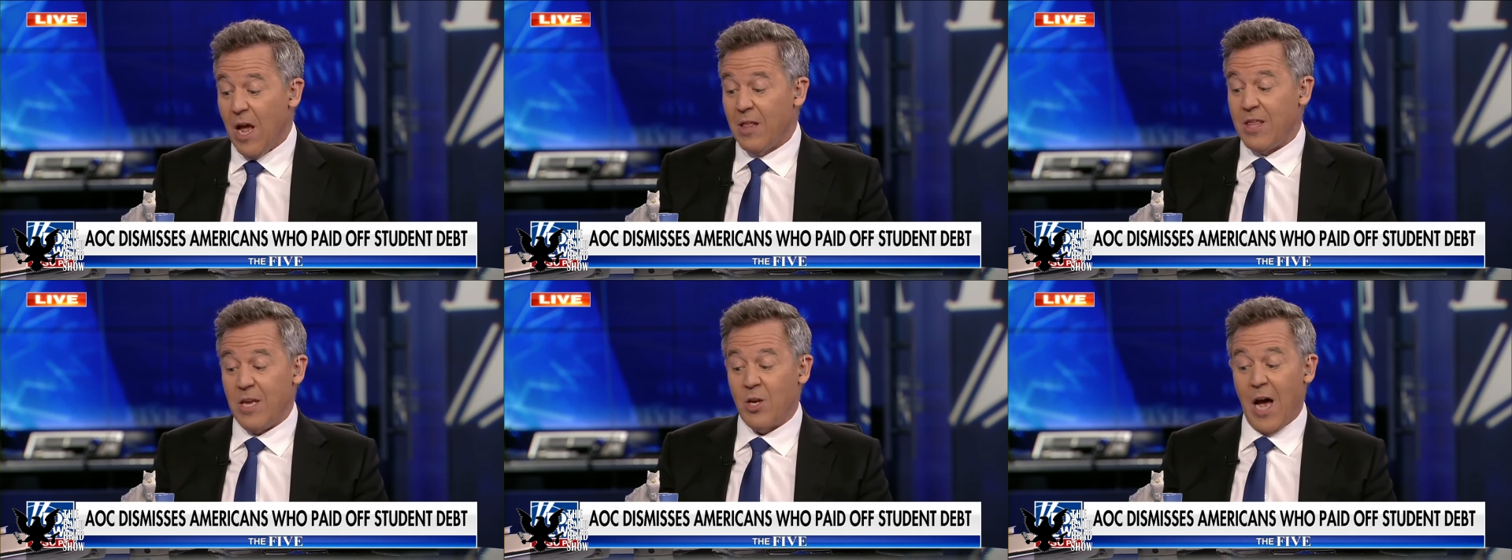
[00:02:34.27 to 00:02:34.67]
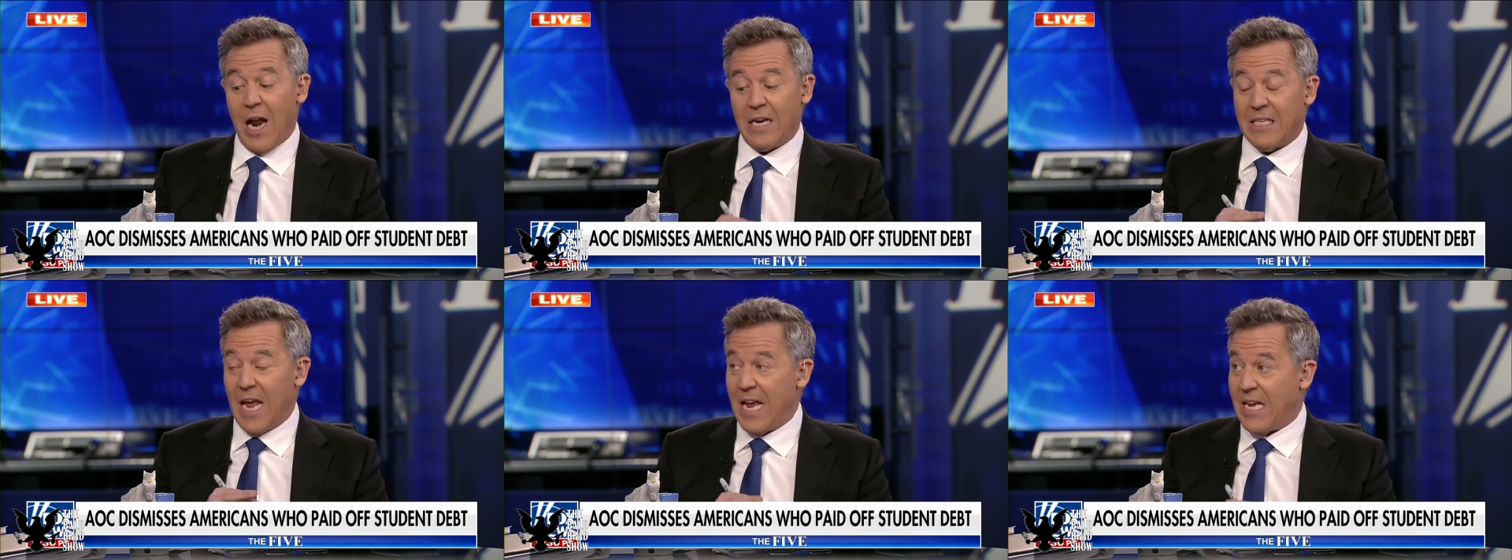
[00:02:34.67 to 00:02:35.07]
You got
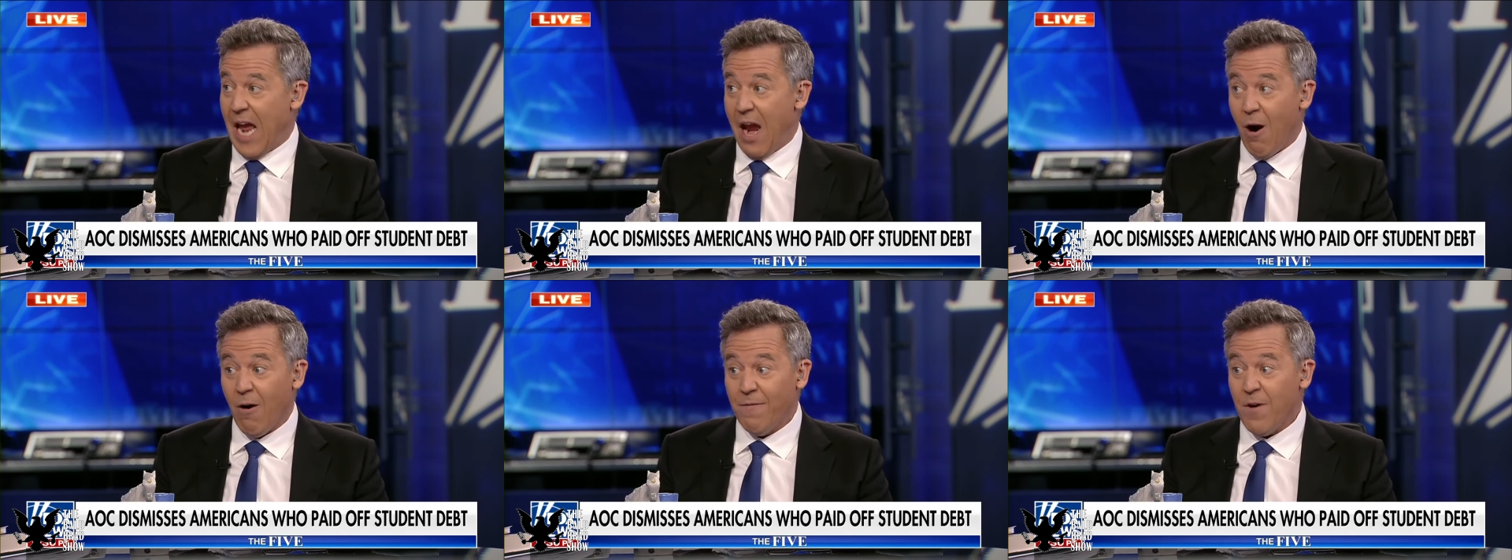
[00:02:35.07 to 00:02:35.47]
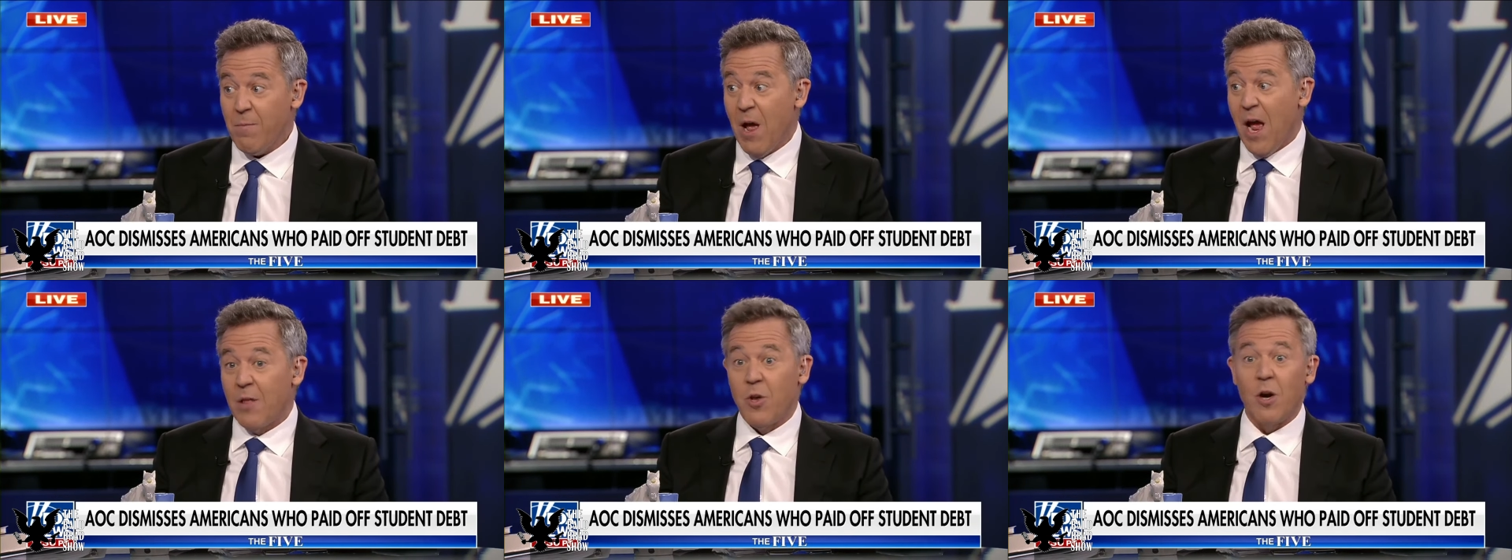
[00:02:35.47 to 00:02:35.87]
to take care of them.
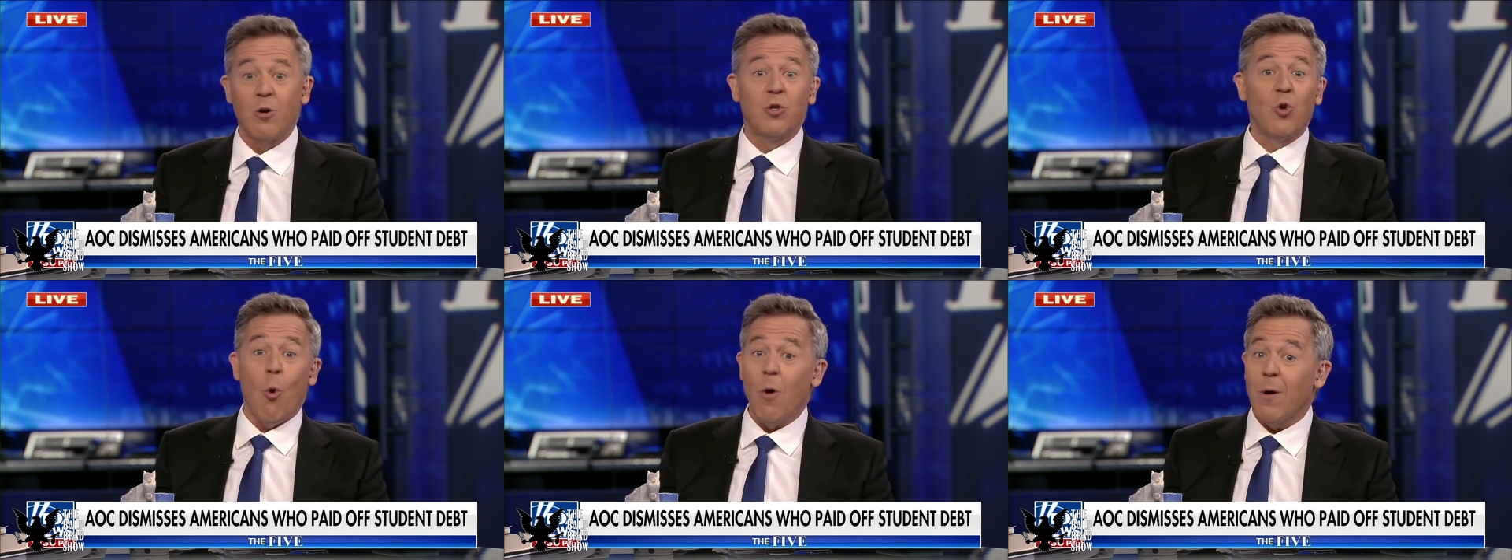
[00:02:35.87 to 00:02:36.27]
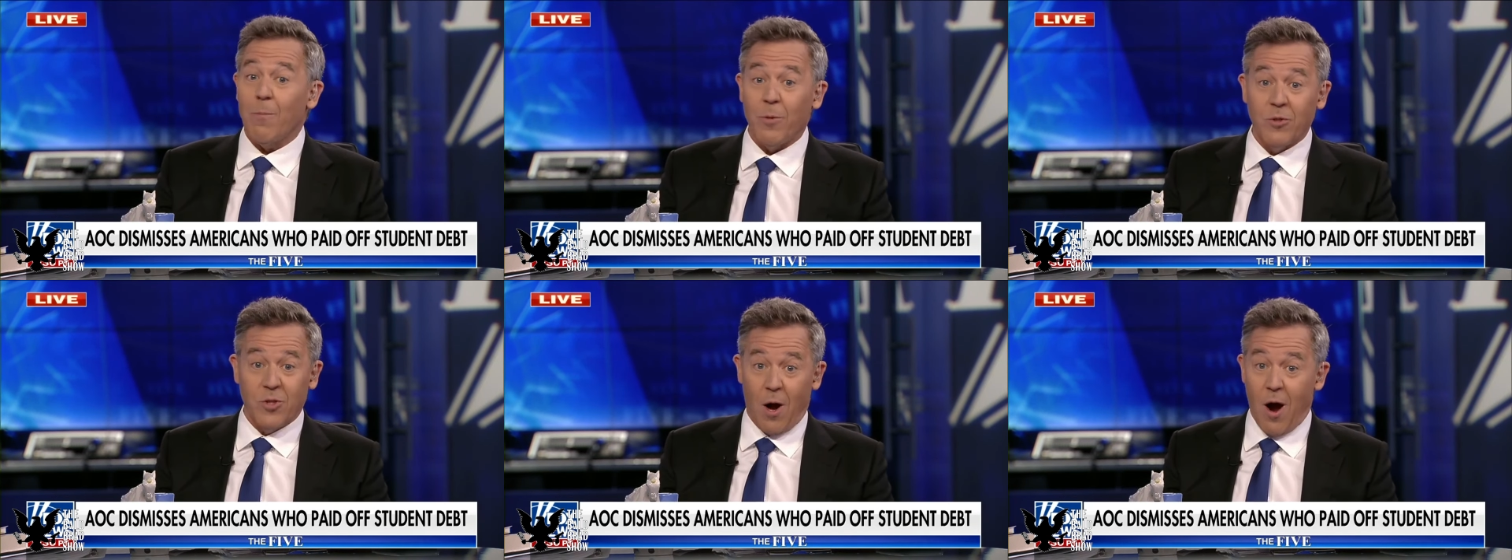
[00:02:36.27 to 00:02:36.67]
They're
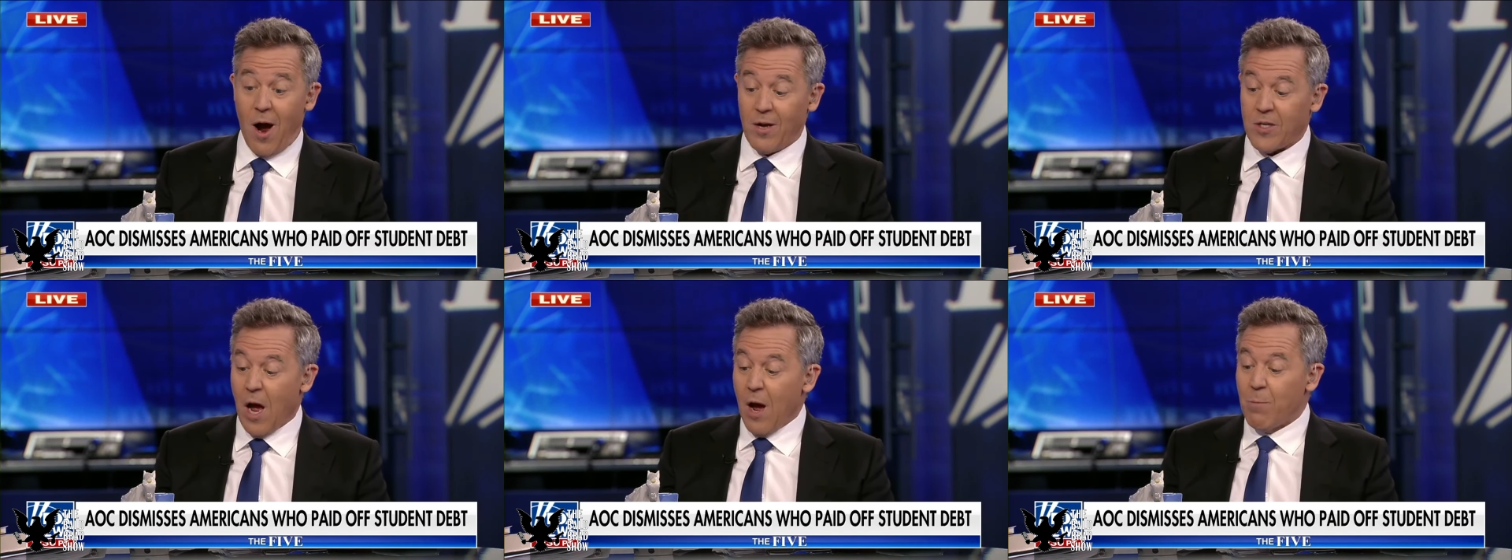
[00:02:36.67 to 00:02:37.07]
adorable dogs.